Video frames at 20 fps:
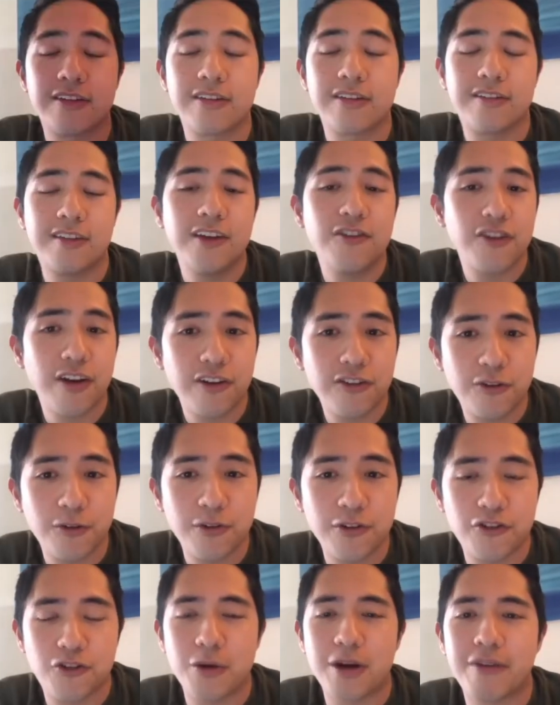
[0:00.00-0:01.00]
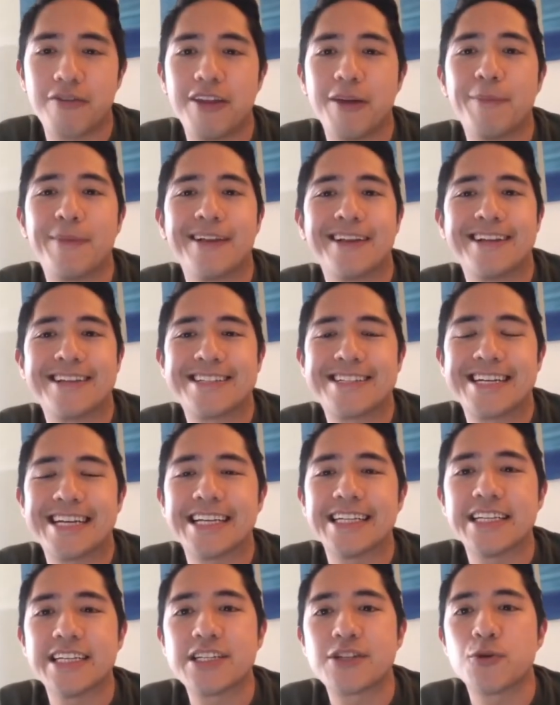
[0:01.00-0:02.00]
CGS students, you have the ability to take
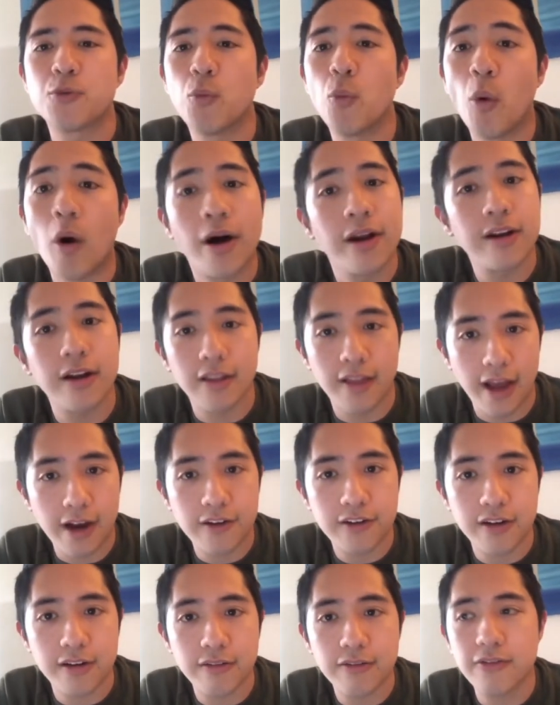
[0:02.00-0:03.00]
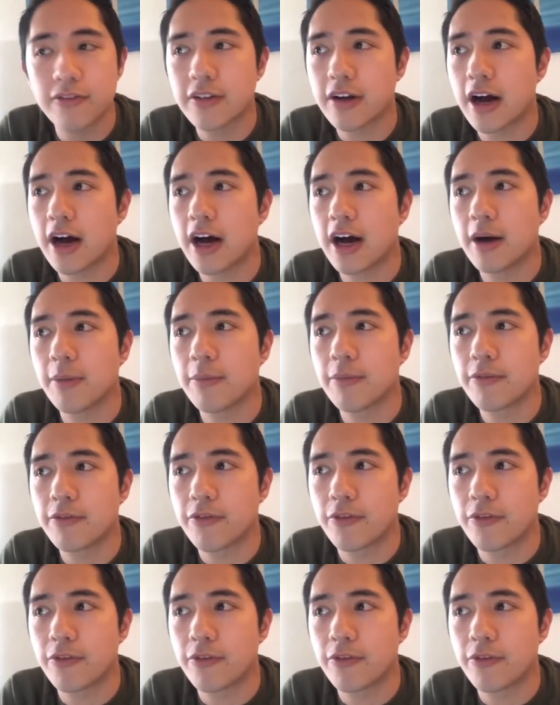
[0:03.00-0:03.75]
at least one elective um,